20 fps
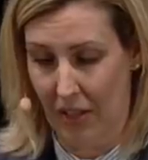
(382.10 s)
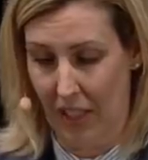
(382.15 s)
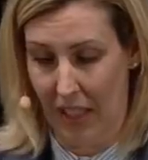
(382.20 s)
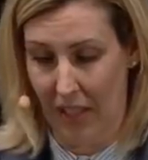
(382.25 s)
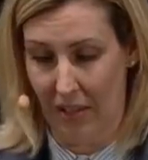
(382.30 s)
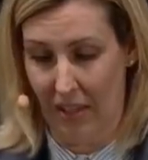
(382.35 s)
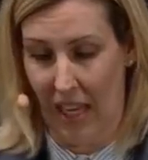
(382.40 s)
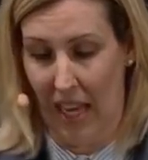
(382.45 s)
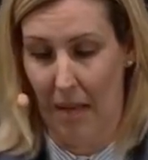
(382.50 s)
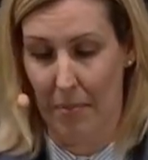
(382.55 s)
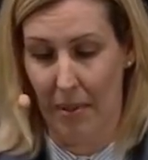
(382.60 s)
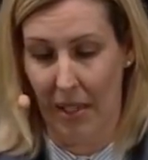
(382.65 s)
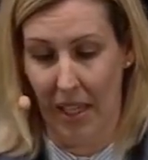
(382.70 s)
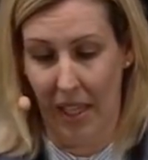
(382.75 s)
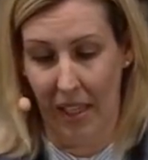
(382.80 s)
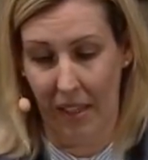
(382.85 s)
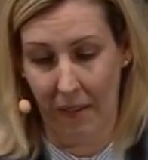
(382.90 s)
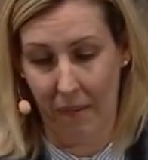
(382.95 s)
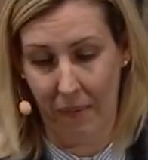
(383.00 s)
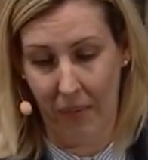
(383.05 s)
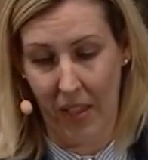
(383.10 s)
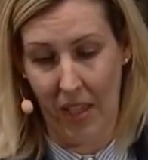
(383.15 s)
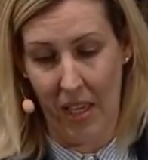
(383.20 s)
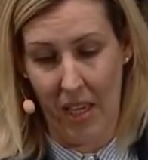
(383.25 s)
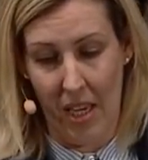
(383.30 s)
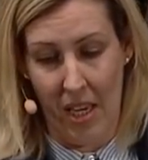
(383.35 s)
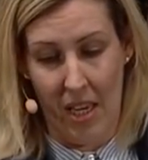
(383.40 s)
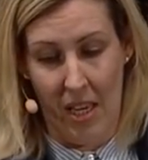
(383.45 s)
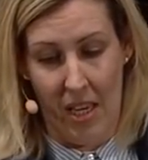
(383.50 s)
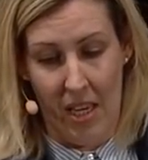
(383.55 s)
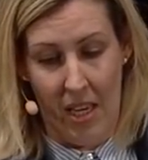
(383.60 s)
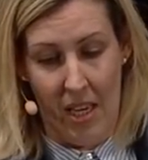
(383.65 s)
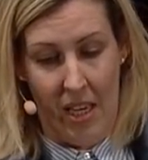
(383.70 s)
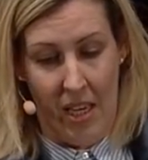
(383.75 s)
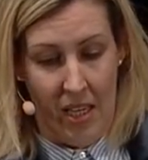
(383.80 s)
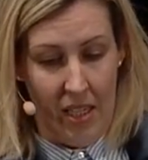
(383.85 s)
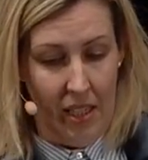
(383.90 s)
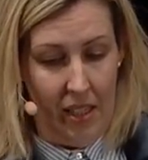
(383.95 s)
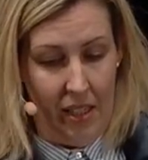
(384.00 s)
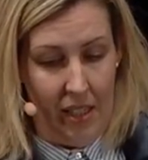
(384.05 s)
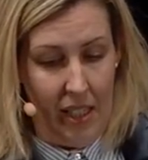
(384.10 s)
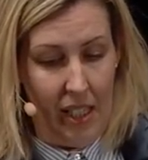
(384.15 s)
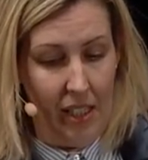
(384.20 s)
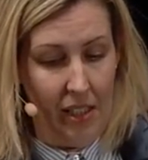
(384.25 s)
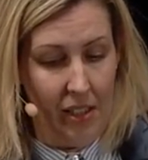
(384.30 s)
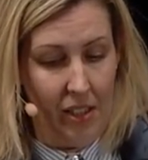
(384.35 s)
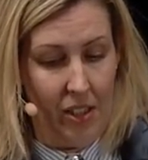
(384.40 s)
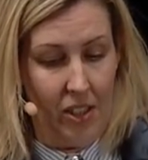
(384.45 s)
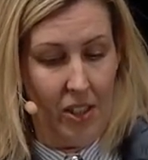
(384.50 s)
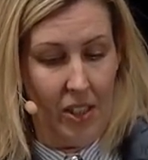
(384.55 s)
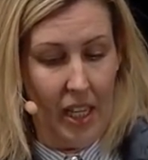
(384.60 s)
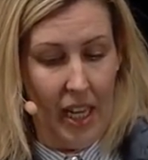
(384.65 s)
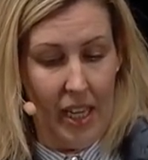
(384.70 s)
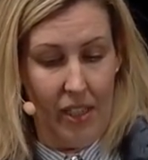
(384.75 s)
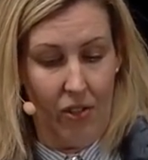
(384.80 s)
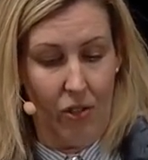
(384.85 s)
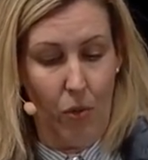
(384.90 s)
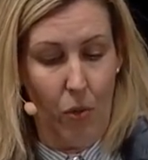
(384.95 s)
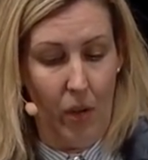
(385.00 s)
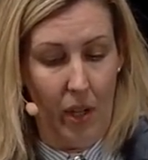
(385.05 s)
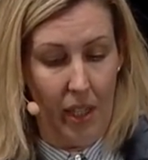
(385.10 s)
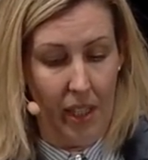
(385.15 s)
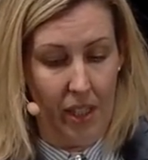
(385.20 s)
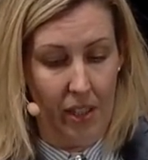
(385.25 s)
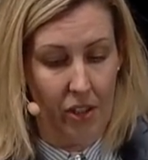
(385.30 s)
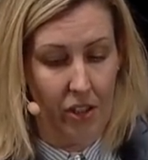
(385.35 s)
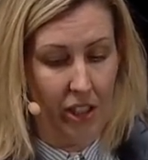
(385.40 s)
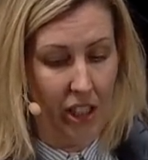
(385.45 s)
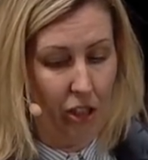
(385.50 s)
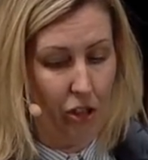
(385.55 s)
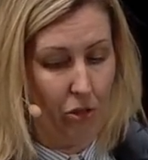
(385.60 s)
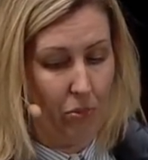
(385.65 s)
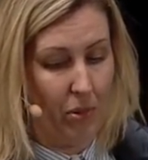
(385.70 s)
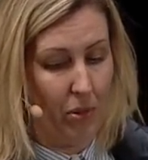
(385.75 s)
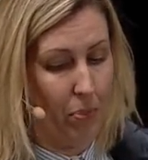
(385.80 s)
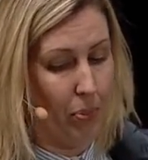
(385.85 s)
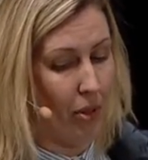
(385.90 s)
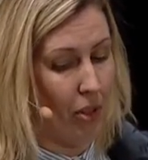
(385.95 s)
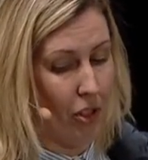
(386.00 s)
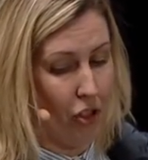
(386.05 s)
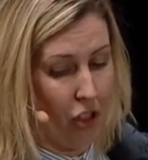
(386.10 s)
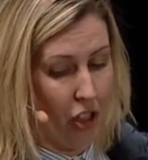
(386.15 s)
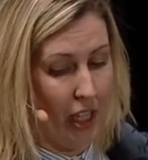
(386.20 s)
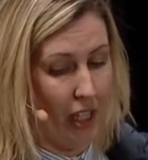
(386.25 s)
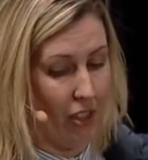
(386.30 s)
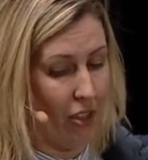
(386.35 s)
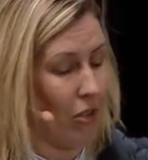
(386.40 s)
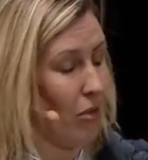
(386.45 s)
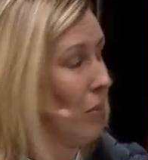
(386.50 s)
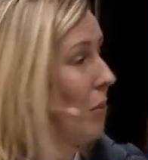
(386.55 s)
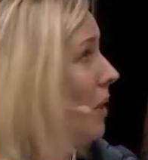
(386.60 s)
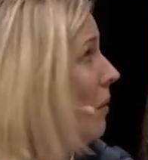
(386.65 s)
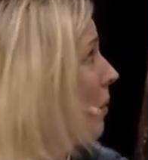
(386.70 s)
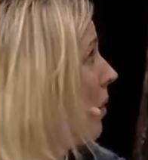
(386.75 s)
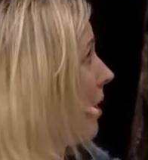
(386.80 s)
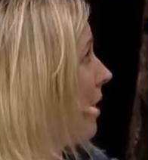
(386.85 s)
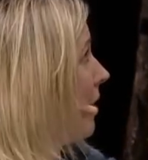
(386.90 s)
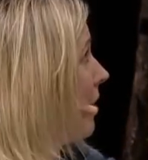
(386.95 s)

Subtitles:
things happening. Needless to say, it's quite a considerable project. We